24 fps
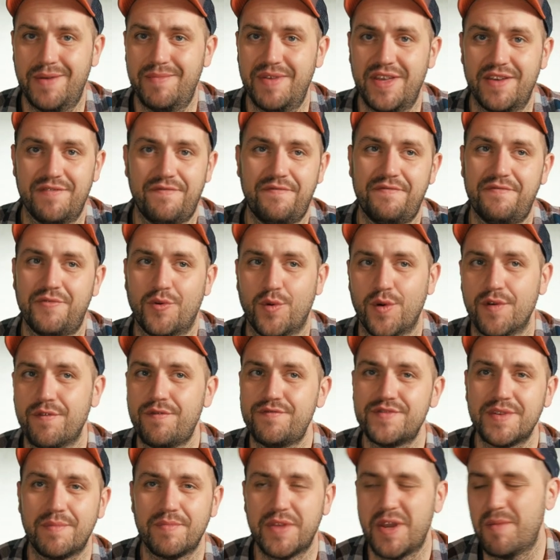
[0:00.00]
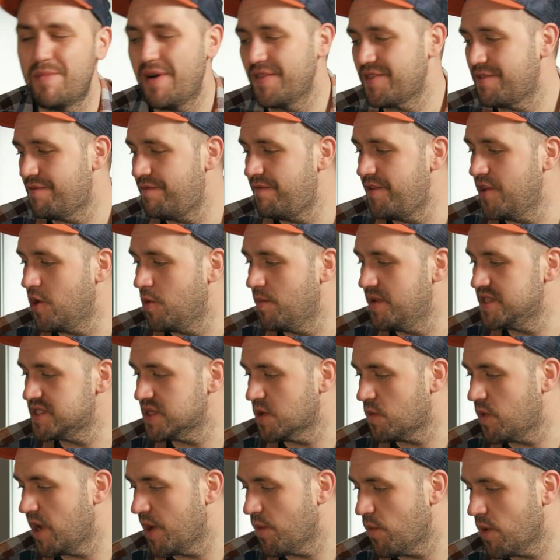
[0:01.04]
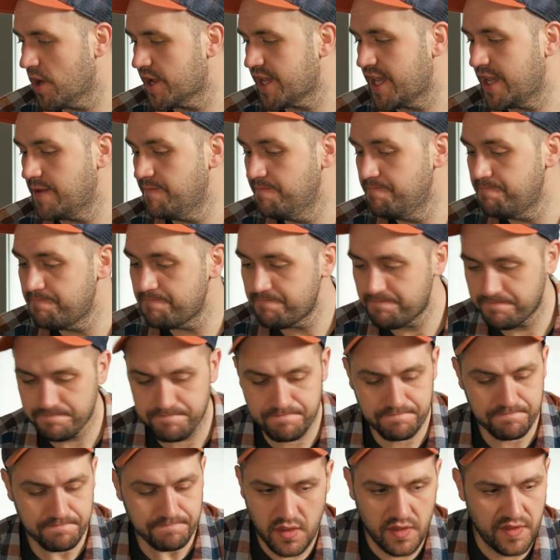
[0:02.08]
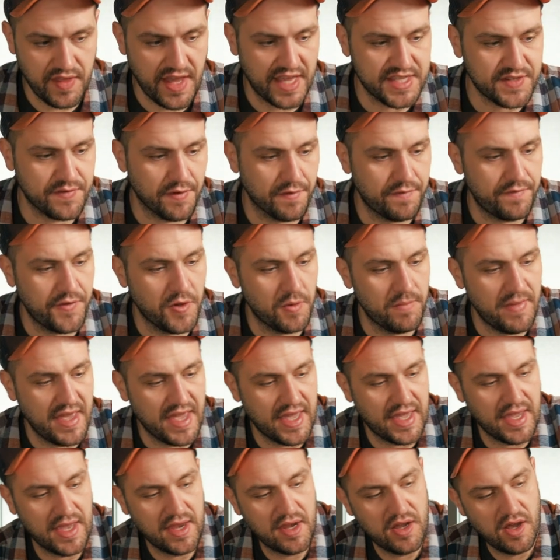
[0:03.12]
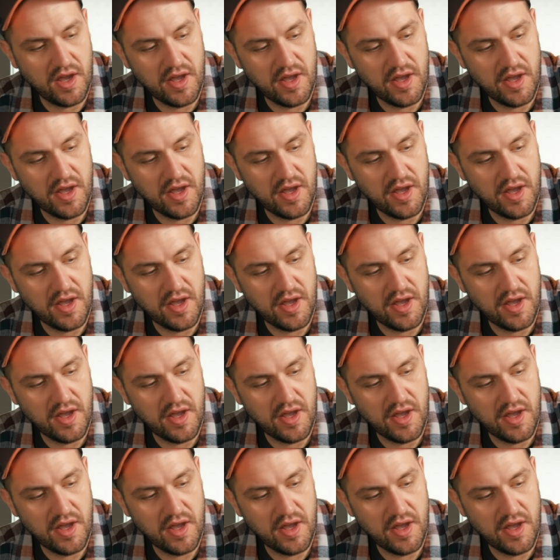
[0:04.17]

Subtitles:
if something about the film isn't quite working. That's for filmmaking.